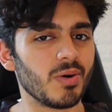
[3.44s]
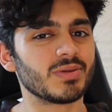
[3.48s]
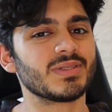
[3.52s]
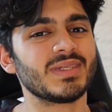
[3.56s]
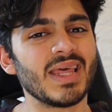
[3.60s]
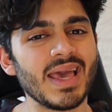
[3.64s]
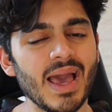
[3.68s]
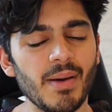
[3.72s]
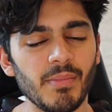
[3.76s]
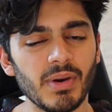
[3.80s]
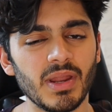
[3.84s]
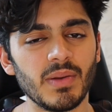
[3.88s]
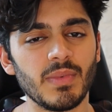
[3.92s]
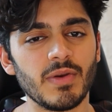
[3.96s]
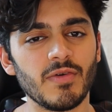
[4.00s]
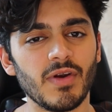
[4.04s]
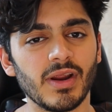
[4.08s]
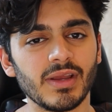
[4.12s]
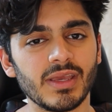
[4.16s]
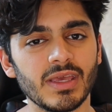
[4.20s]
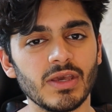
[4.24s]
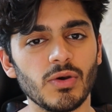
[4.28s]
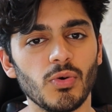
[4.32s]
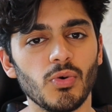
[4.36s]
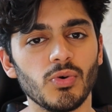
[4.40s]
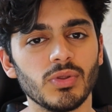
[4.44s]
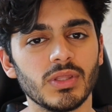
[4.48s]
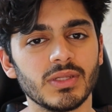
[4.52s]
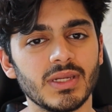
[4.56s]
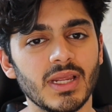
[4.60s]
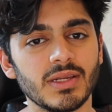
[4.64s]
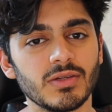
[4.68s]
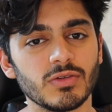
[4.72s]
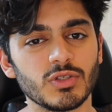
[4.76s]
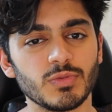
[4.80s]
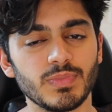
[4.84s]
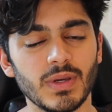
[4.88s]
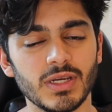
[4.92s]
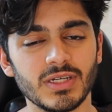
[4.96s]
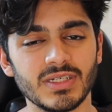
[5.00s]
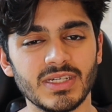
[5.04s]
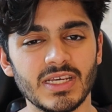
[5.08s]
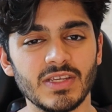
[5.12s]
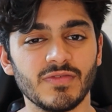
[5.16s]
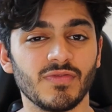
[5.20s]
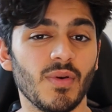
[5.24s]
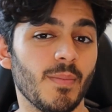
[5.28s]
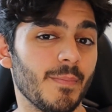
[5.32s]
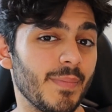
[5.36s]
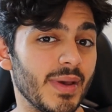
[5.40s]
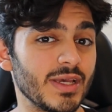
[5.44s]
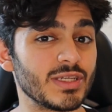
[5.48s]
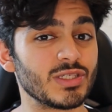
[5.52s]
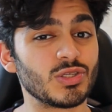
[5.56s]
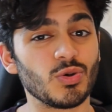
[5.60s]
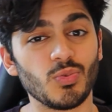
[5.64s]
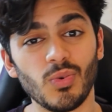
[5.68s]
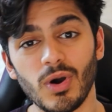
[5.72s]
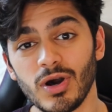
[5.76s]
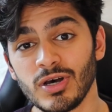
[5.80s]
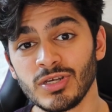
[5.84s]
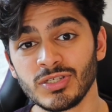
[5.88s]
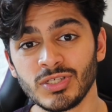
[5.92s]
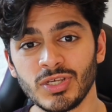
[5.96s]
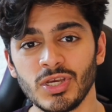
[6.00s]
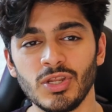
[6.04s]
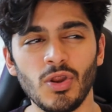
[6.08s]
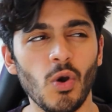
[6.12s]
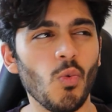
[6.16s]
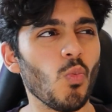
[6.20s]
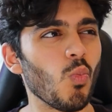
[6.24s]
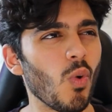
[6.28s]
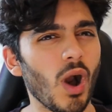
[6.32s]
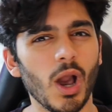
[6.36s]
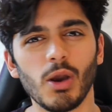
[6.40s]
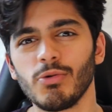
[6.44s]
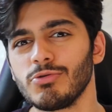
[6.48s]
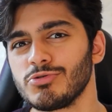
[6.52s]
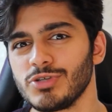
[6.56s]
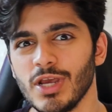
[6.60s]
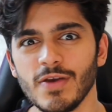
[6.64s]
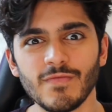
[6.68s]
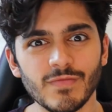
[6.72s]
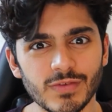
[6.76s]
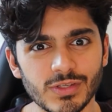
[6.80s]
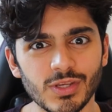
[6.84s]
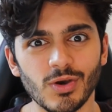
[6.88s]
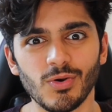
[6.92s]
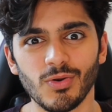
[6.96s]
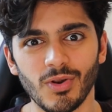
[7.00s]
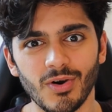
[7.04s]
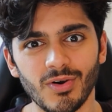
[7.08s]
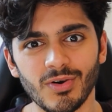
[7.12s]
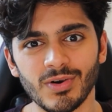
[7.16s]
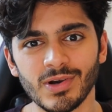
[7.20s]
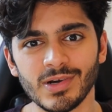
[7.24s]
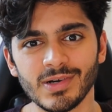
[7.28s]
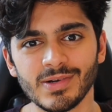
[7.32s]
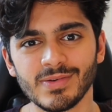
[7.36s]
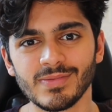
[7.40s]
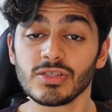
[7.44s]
Well, today I'm going to be ranking all the dental specialties from best to worst so you know why we train for so long.